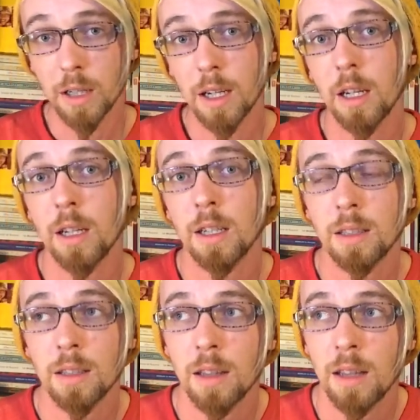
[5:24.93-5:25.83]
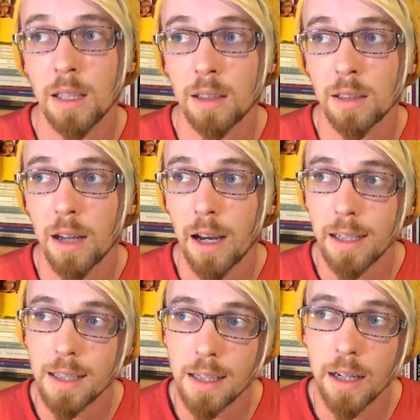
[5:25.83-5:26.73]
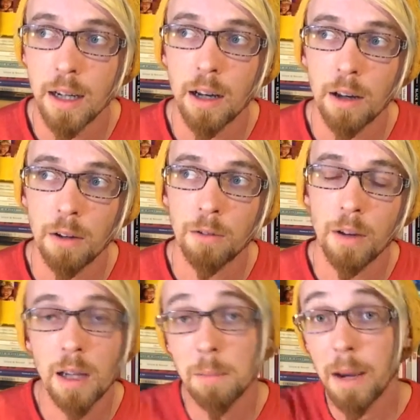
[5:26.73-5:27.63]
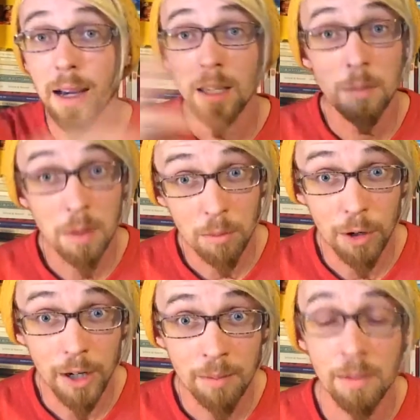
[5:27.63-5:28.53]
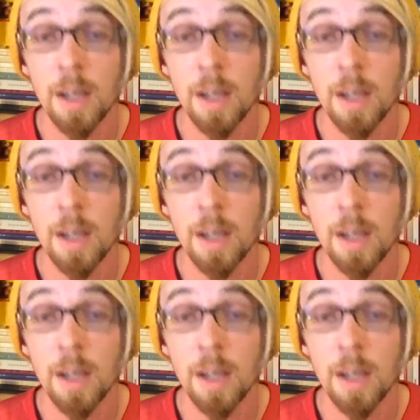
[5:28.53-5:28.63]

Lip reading: And this idea of unpacking memory